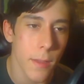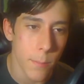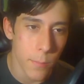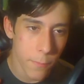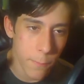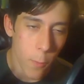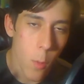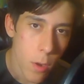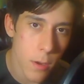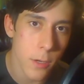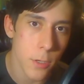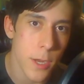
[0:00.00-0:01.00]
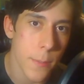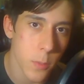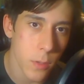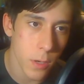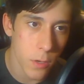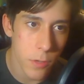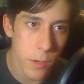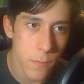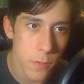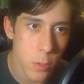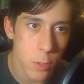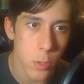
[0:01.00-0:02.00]
before chapter 100 of
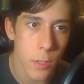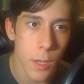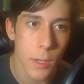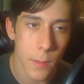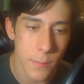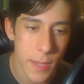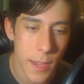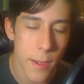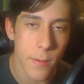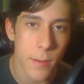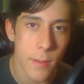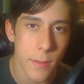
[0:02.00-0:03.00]
JOJOLION comes out.